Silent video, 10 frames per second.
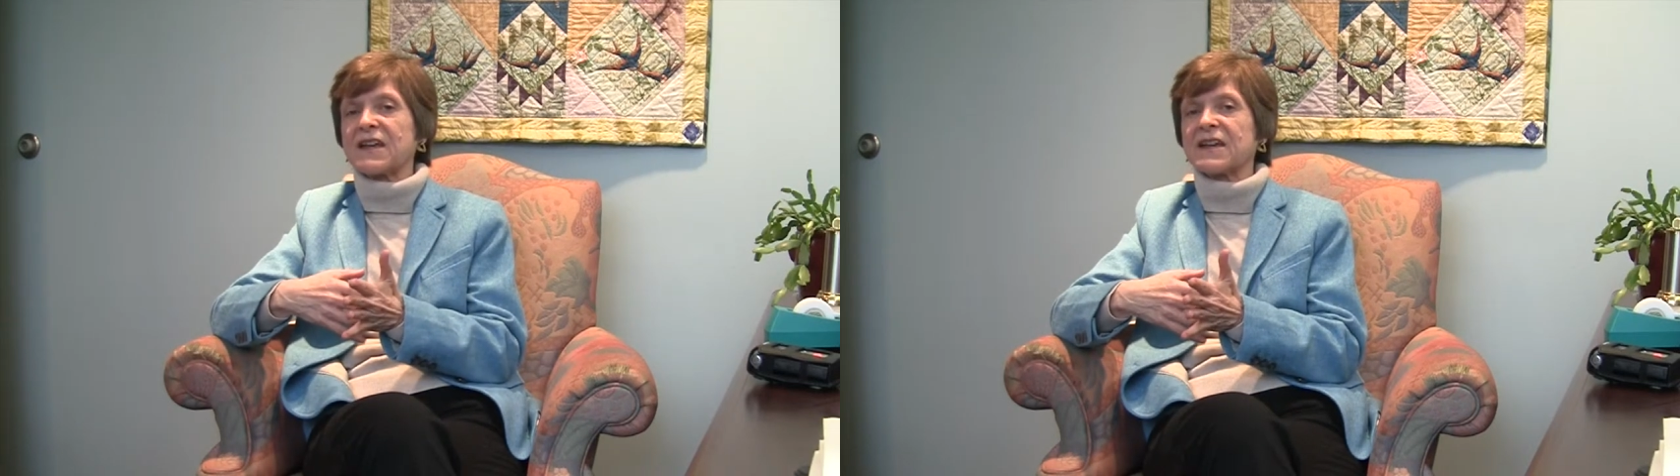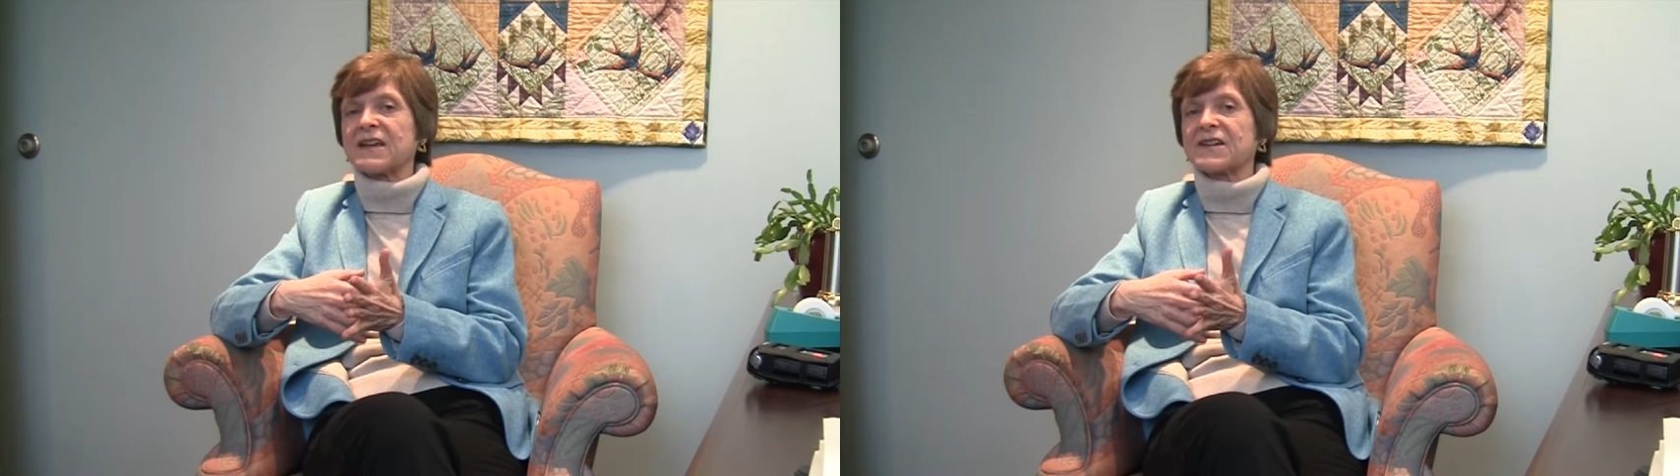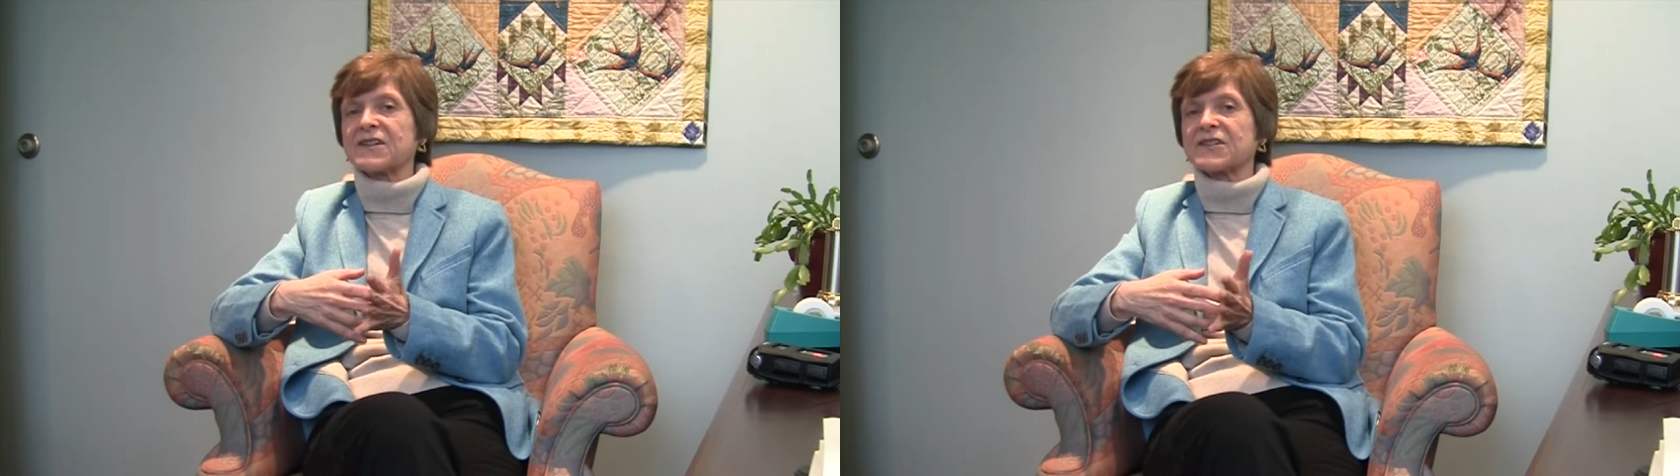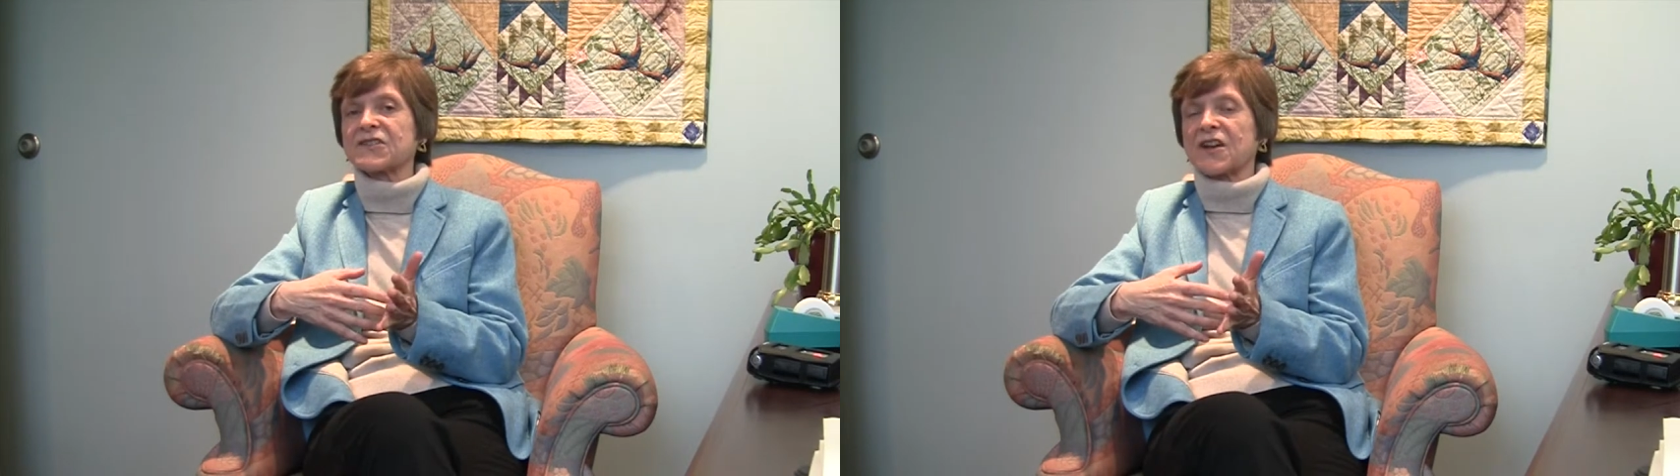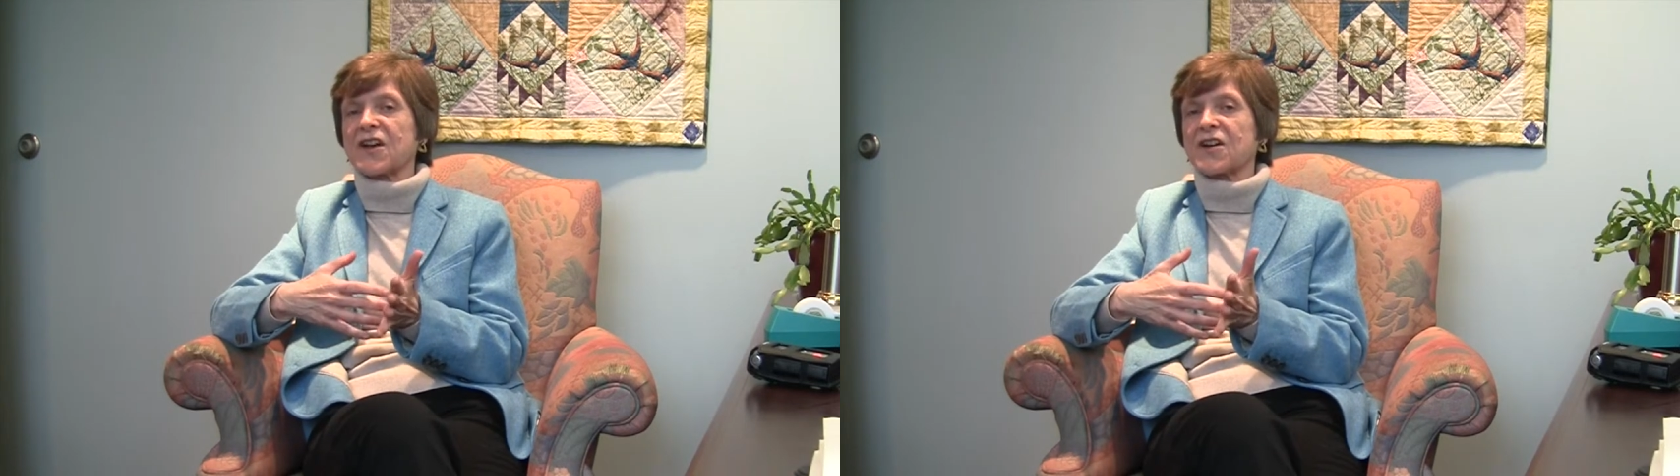
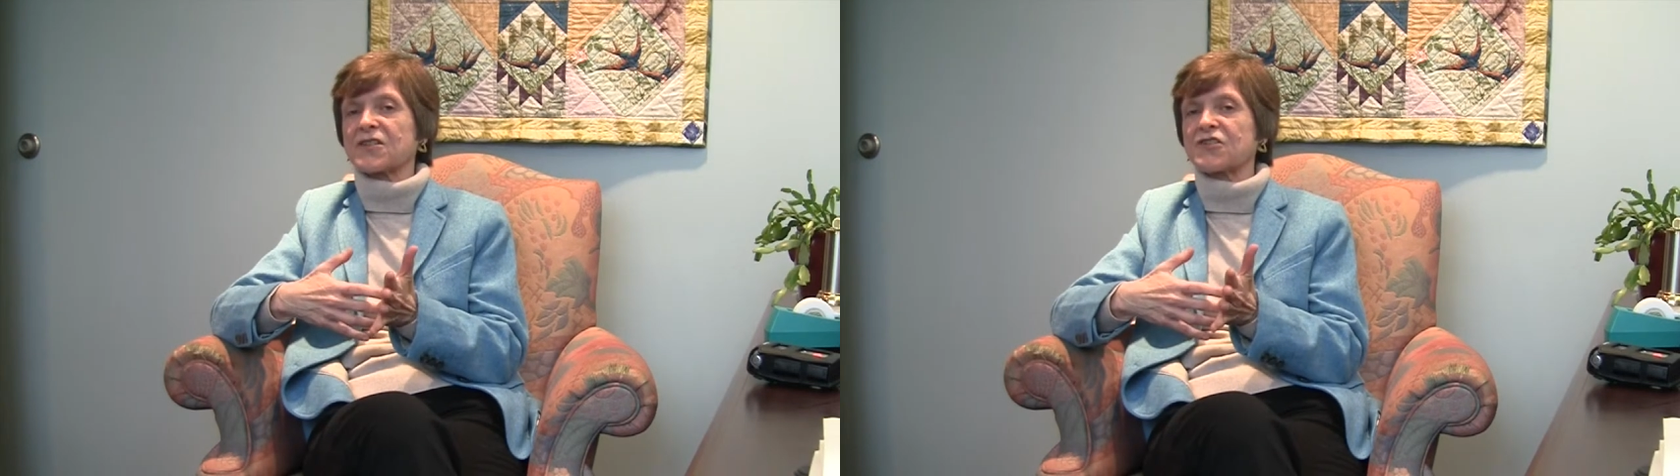is uh,